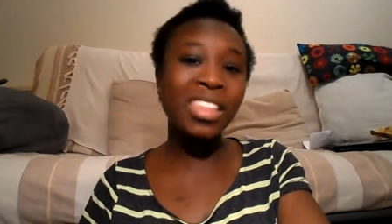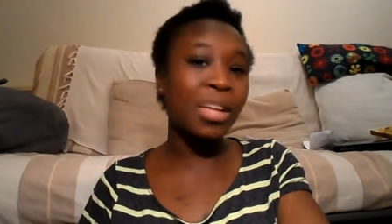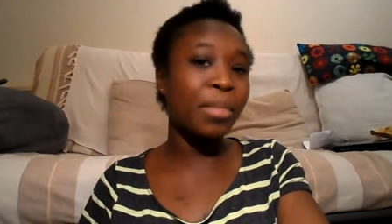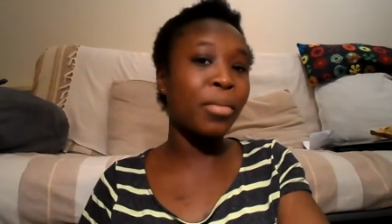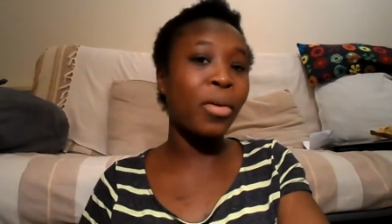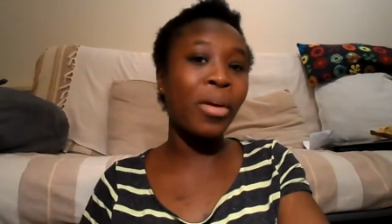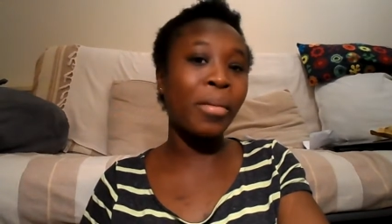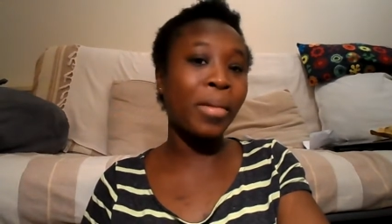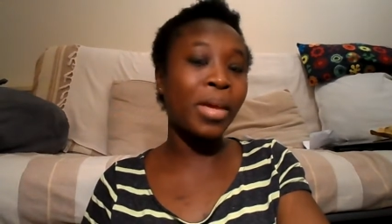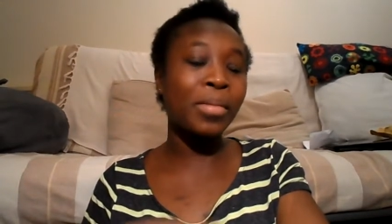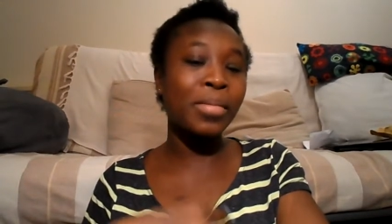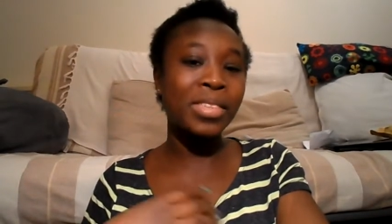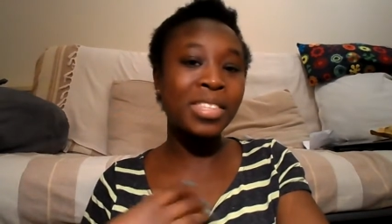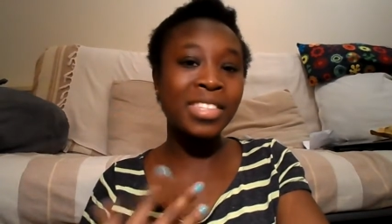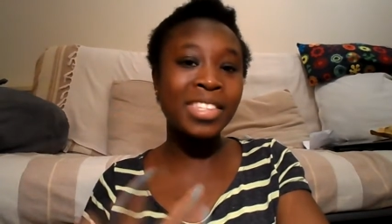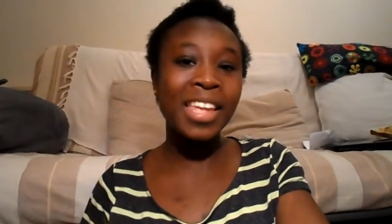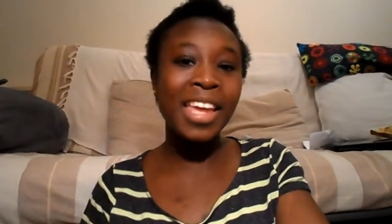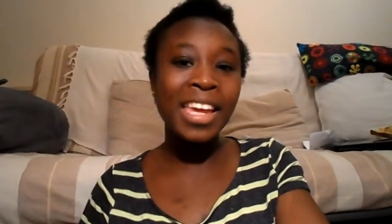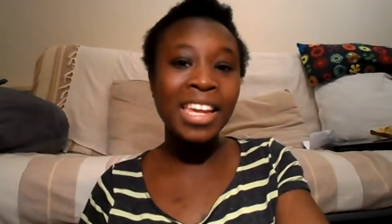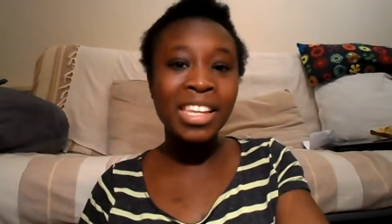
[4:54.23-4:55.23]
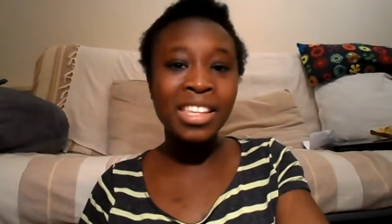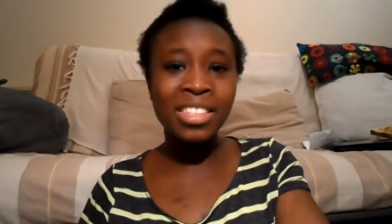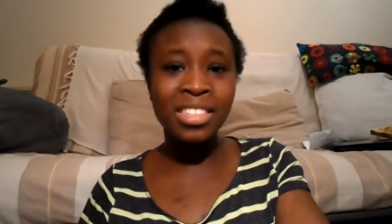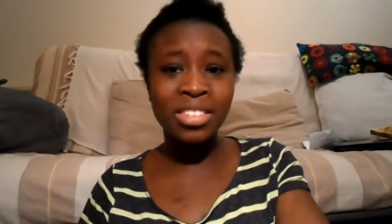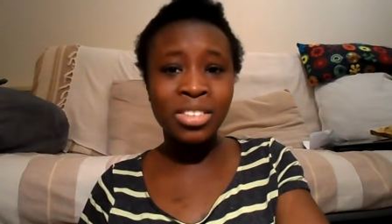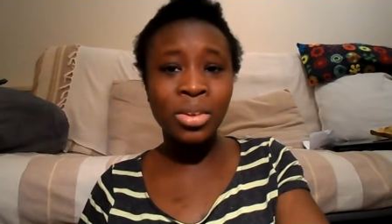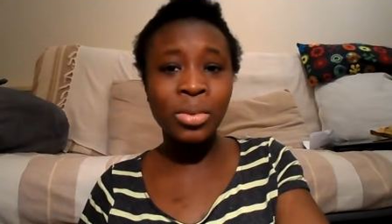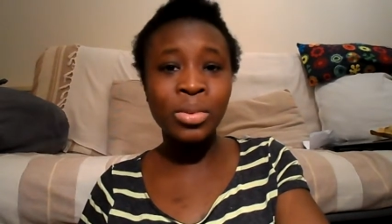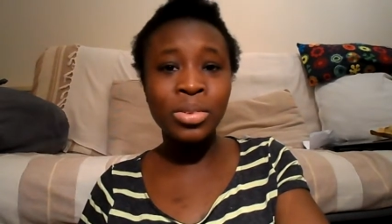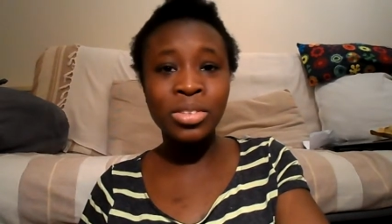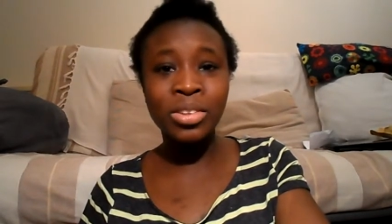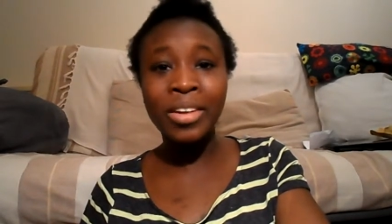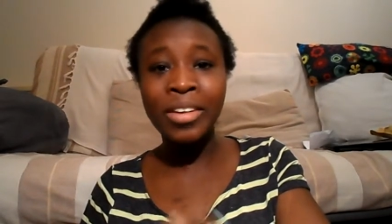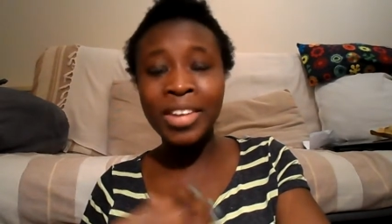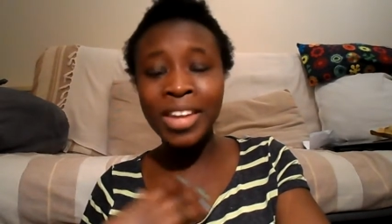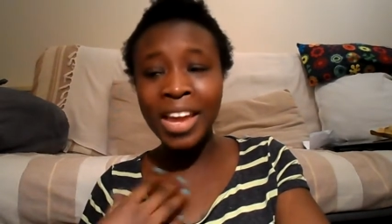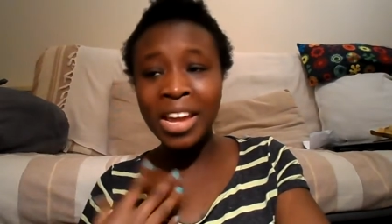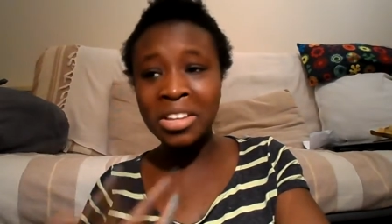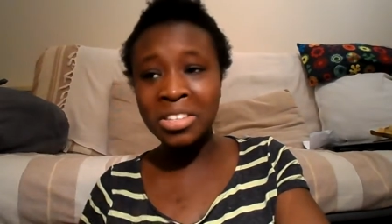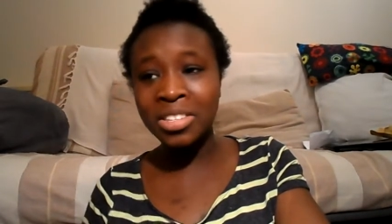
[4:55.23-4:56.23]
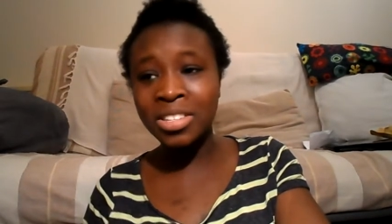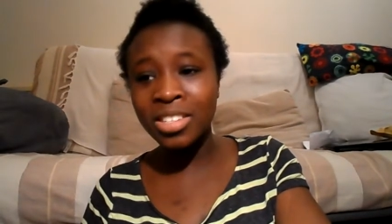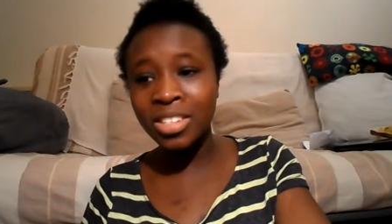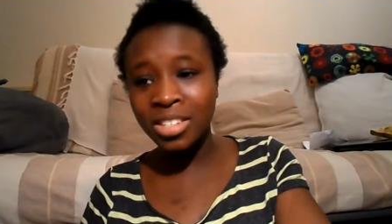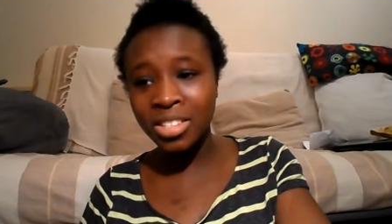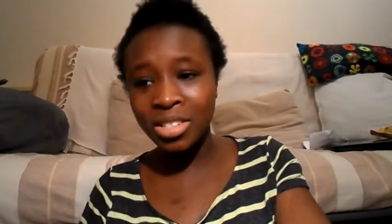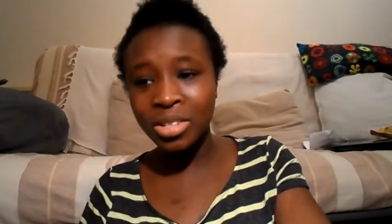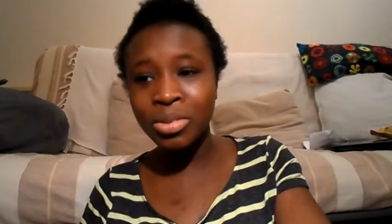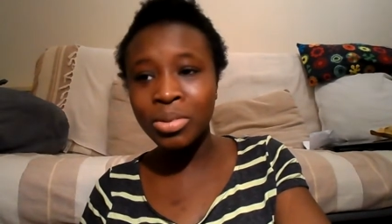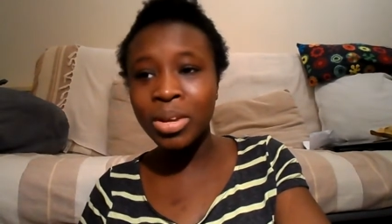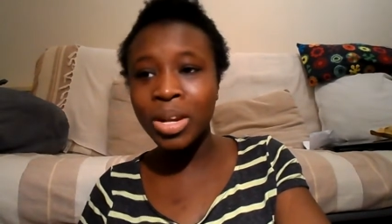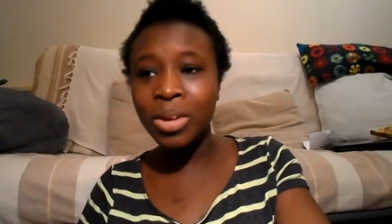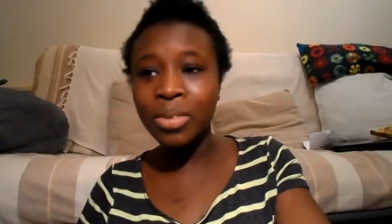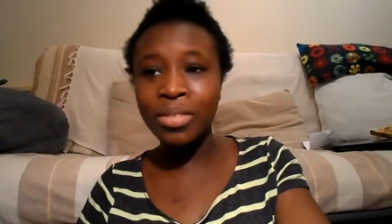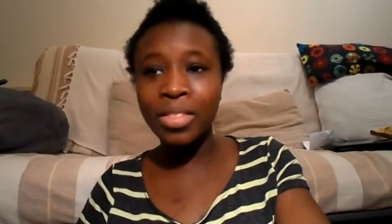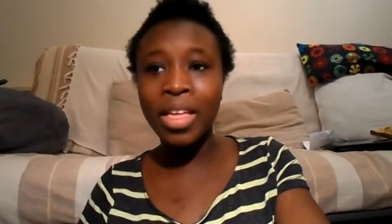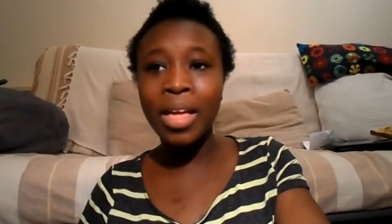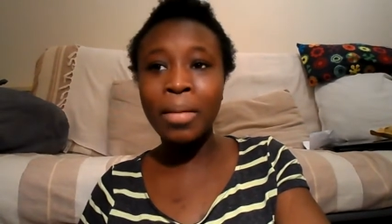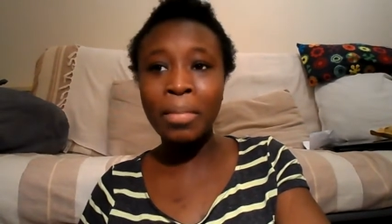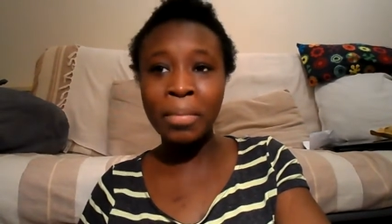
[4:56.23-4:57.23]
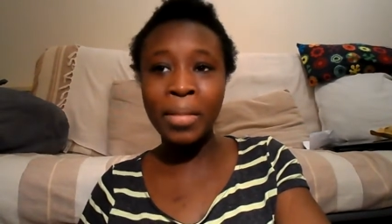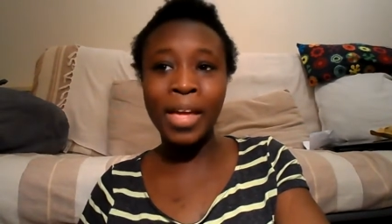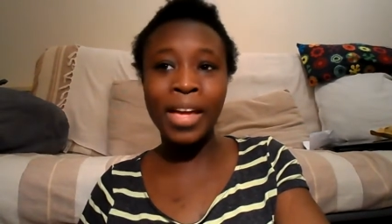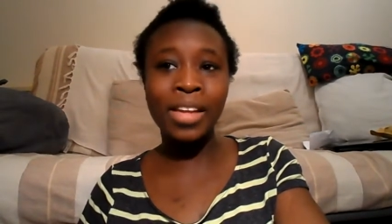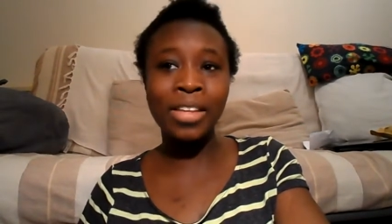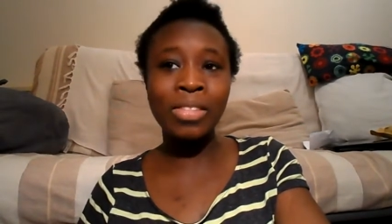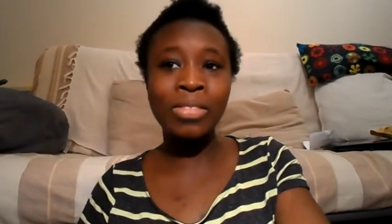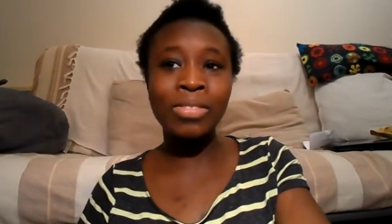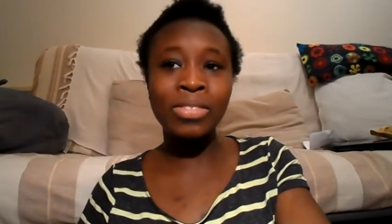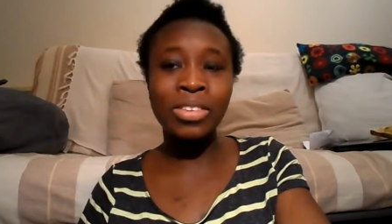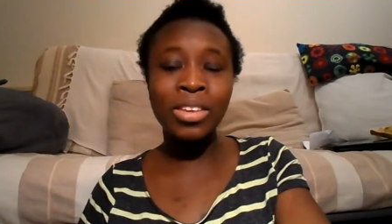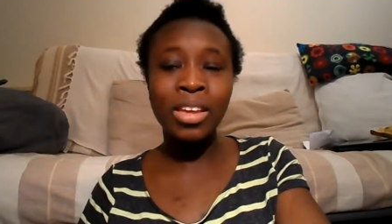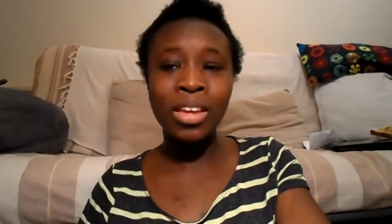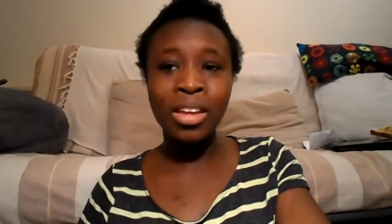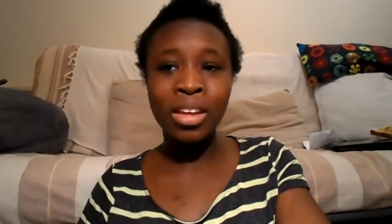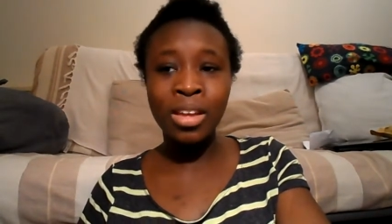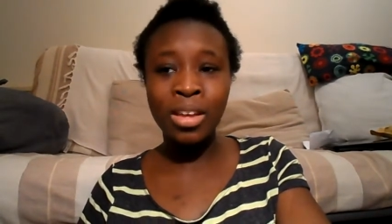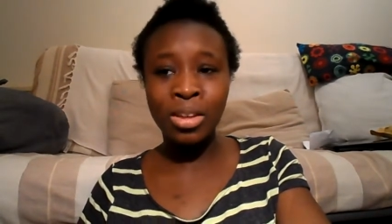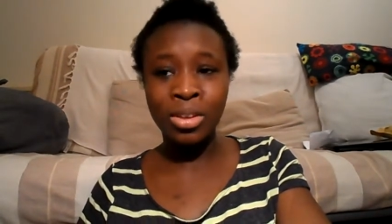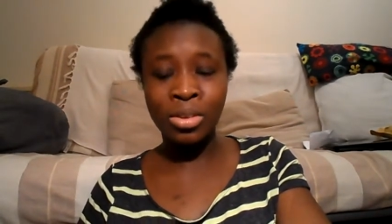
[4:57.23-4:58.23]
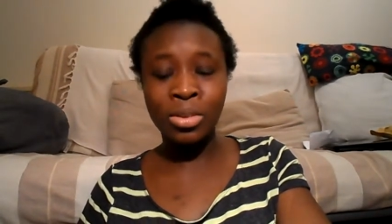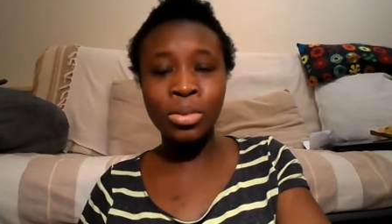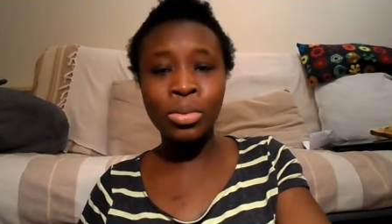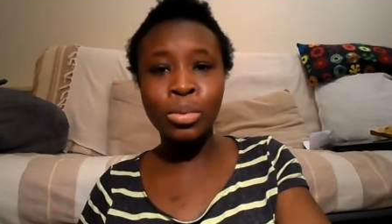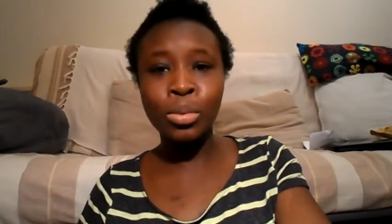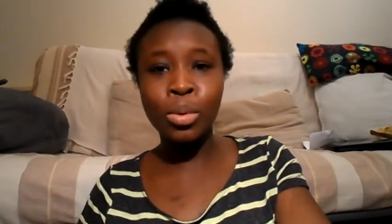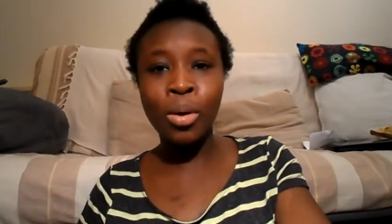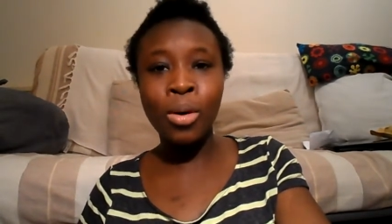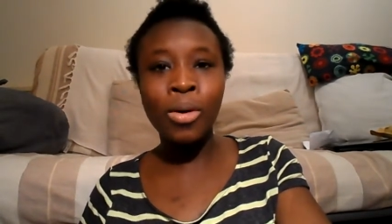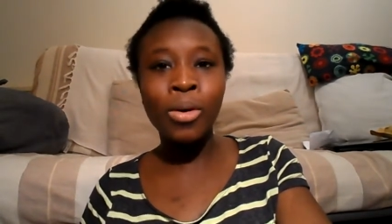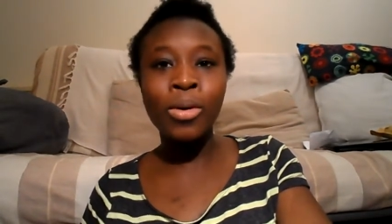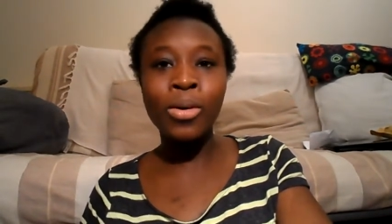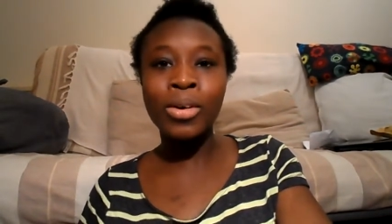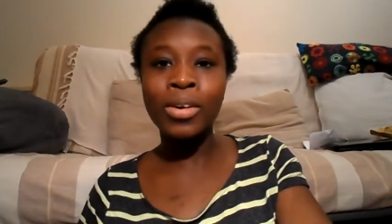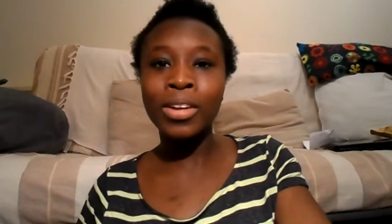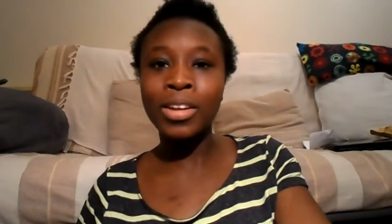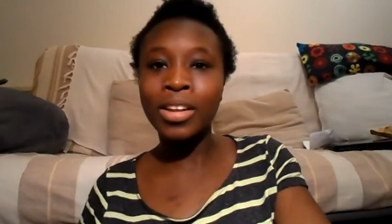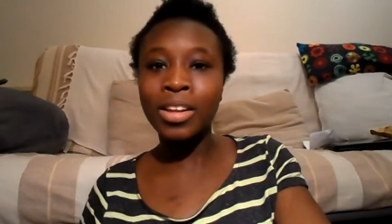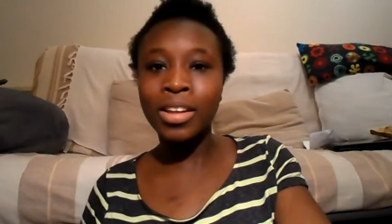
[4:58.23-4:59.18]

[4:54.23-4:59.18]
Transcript: they might make mistakes, so it's okay to disagree with them and you are